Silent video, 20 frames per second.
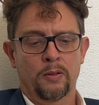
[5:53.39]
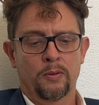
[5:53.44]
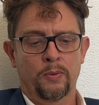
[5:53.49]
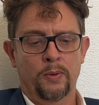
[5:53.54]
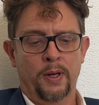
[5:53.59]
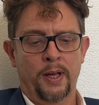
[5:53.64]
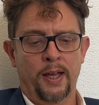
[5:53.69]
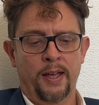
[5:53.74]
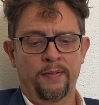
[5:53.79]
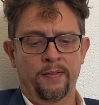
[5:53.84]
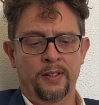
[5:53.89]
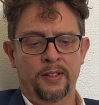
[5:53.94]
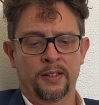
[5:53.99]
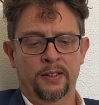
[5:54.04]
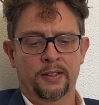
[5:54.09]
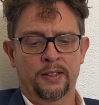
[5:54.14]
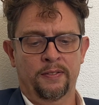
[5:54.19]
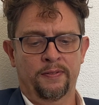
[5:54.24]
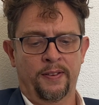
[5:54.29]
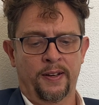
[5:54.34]
We have
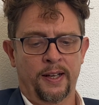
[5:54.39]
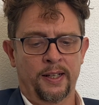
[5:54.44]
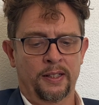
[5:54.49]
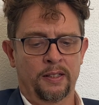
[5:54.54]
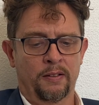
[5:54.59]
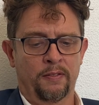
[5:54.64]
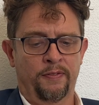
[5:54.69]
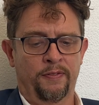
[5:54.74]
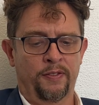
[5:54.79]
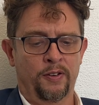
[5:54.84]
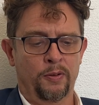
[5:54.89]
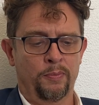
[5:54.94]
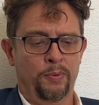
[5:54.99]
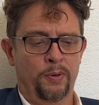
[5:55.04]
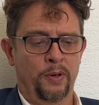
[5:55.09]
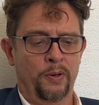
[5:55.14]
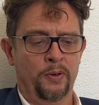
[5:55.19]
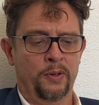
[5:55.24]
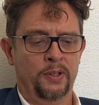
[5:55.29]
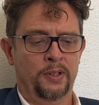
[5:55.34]
identified 4
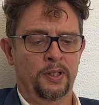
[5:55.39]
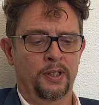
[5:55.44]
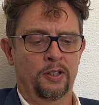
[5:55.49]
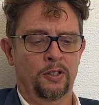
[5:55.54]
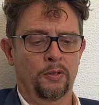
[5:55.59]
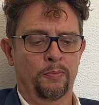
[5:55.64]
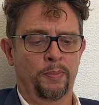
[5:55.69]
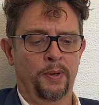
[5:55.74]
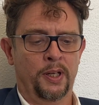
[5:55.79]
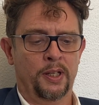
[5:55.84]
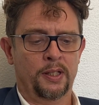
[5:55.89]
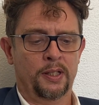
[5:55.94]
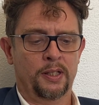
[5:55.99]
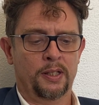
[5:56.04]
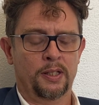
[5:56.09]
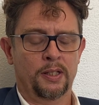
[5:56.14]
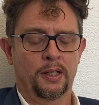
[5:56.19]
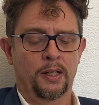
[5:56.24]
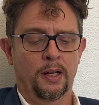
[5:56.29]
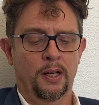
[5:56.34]
priority
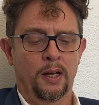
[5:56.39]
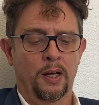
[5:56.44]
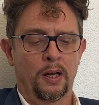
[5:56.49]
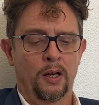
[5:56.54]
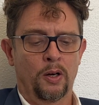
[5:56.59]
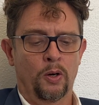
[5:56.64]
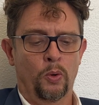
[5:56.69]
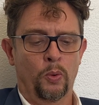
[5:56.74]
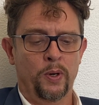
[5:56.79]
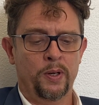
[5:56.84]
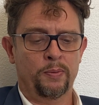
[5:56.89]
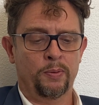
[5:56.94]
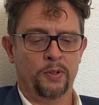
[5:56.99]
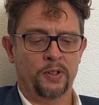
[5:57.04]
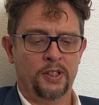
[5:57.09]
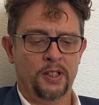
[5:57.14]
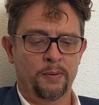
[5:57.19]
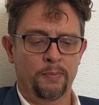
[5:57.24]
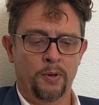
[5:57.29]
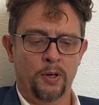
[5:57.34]
topics:
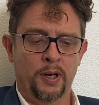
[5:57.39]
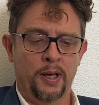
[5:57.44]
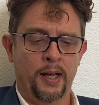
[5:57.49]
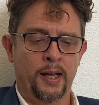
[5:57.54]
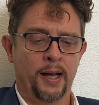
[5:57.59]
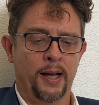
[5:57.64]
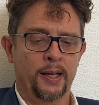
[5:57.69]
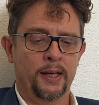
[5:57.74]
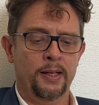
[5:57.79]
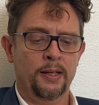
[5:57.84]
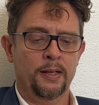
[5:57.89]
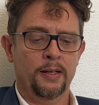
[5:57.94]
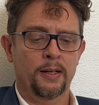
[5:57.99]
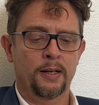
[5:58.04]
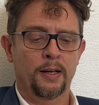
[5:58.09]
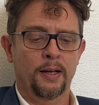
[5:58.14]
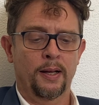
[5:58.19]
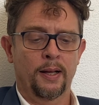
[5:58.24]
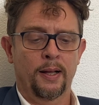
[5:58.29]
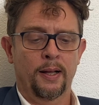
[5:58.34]
responsible AI,
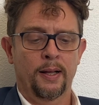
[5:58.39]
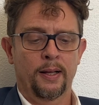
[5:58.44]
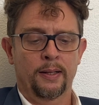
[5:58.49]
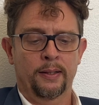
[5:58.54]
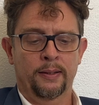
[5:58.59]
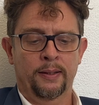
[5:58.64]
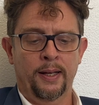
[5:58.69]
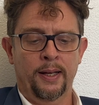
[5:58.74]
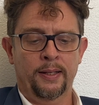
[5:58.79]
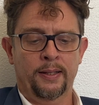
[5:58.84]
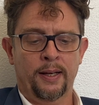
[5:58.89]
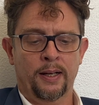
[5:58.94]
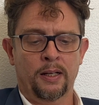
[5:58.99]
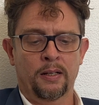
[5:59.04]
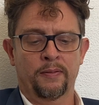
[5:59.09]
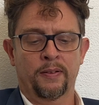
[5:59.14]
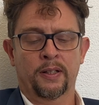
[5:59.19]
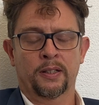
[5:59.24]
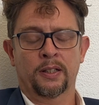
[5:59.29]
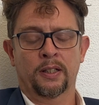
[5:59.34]
data
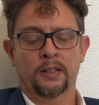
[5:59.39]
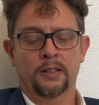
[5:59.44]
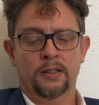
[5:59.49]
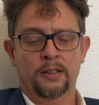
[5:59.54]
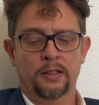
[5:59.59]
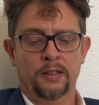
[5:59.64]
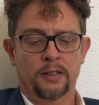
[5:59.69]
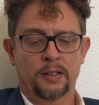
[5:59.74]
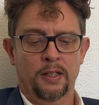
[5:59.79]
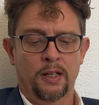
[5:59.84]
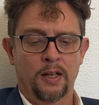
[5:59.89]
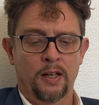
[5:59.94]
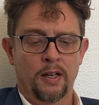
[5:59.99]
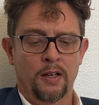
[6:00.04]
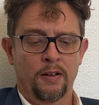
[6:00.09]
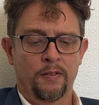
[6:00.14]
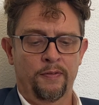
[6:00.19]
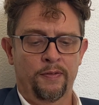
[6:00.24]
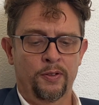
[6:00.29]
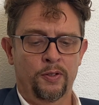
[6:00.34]
governance,
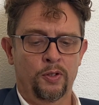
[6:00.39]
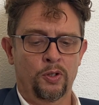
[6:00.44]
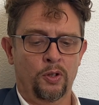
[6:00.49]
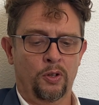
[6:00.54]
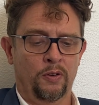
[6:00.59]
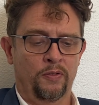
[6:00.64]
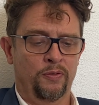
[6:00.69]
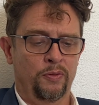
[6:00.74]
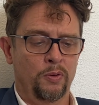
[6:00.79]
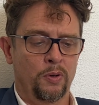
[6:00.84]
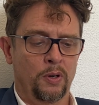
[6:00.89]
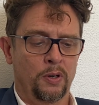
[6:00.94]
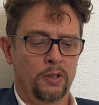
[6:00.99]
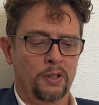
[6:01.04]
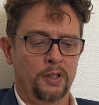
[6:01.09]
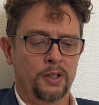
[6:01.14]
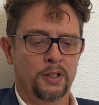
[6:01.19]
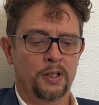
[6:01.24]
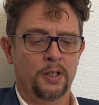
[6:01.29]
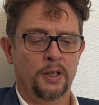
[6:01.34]
future of
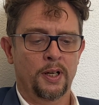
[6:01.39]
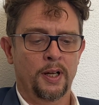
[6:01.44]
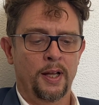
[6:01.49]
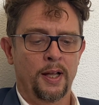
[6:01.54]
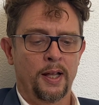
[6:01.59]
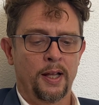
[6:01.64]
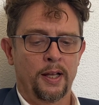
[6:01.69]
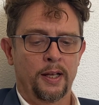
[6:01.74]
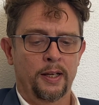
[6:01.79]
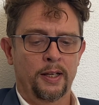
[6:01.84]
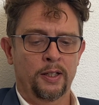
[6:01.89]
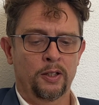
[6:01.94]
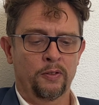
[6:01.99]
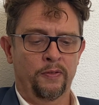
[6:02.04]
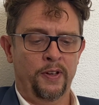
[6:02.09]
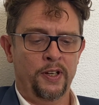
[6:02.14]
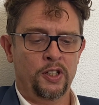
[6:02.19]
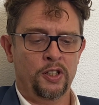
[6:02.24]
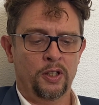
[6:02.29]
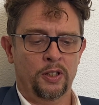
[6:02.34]
work,
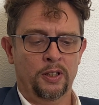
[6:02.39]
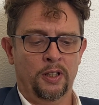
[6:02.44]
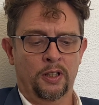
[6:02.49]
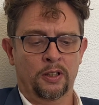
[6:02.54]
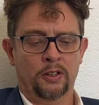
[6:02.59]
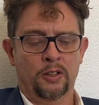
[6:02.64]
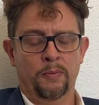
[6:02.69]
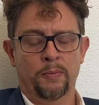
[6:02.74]
innovation and